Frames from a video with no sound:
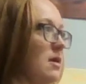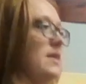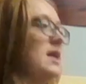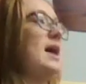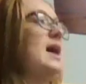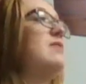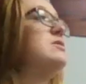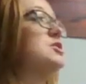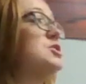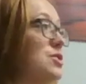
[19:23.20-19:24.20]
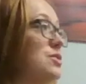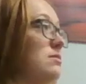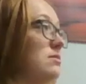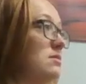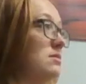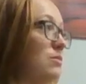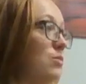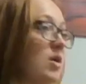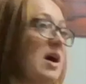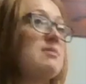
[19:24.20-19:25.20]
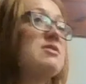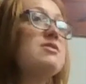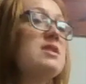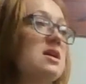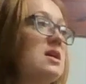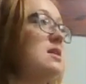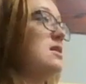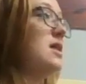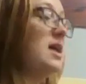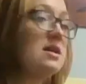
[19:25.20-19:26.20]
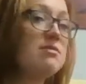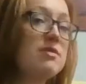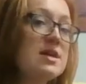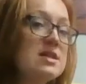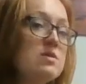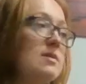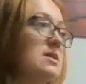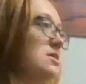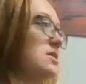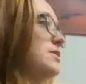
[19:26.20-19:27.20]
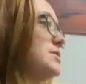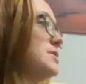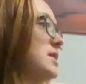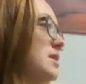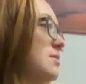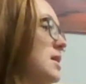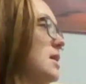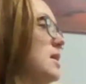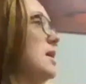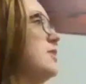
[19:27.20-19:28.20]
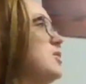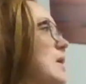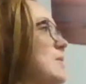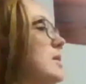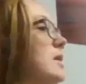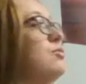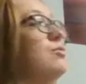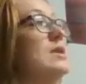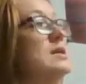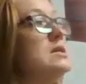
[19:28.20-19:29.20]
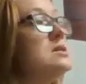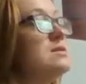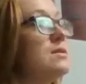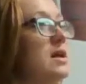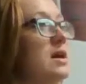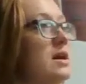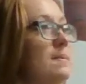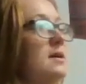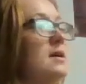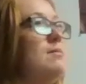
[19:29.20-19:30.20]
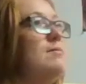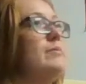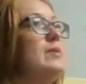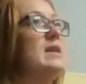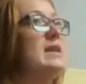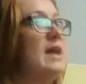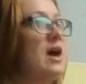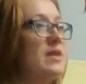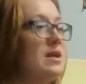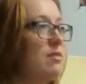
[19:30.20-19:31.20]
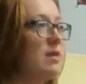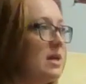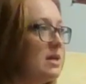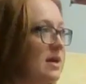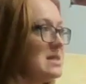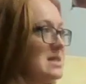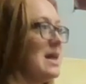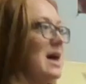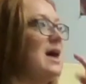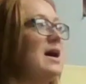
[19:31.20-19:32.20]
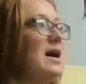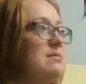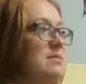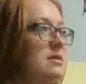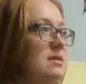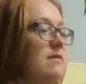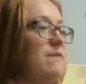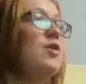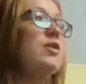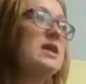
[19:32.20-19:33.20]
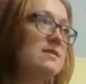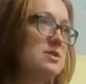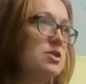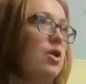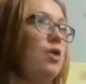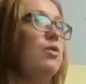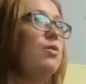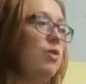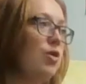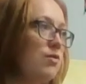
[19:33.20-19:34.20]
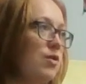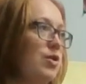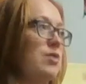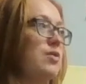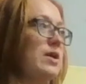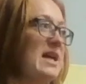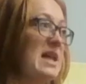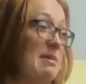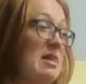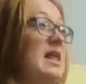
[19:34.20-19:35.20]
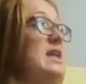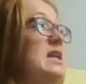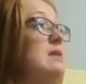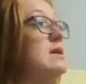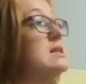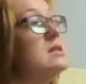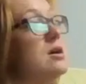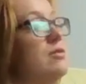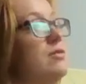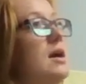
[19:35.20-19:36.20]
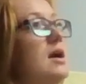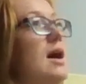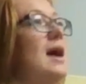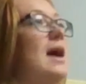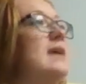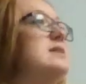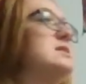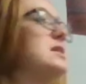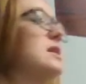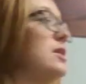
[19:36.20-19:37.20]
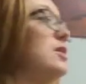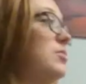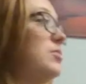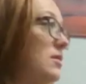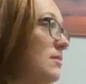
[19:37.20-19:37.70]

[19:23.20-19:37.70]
that I have an issue where I'm thinking negative things about myself all the time. And there might be a lot of reasons for that. But now that I recognize that I'm falling in this hole over and over again, I'm letting myself, I need to get help.